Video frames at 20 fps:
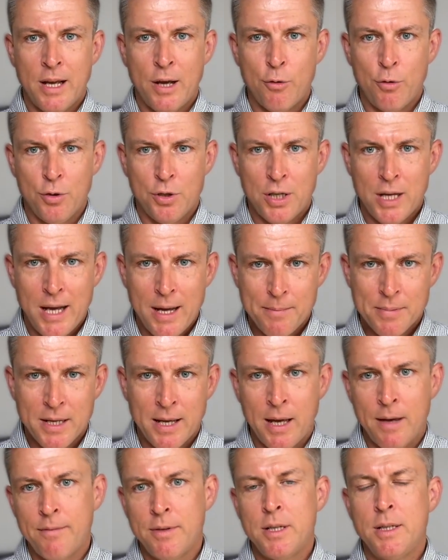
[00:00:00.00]
I O L types, I
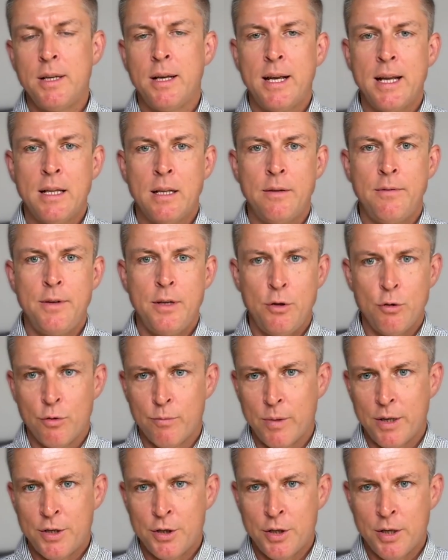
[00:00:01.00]
have a dedicated video on
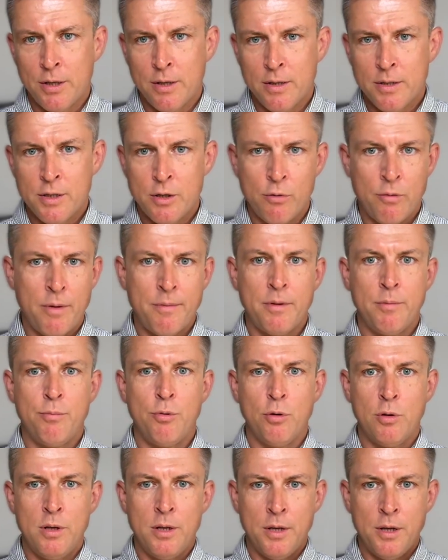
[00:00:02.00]
my channel, so I will
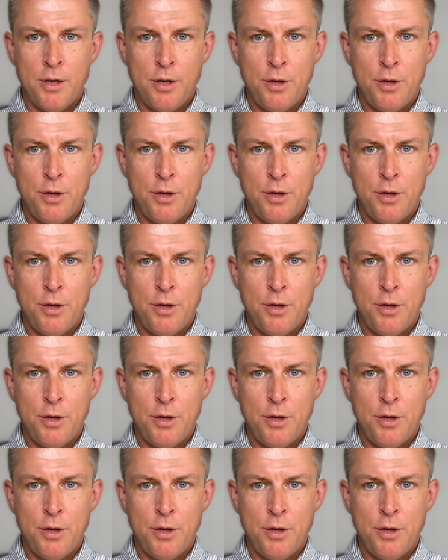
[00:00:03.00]
put link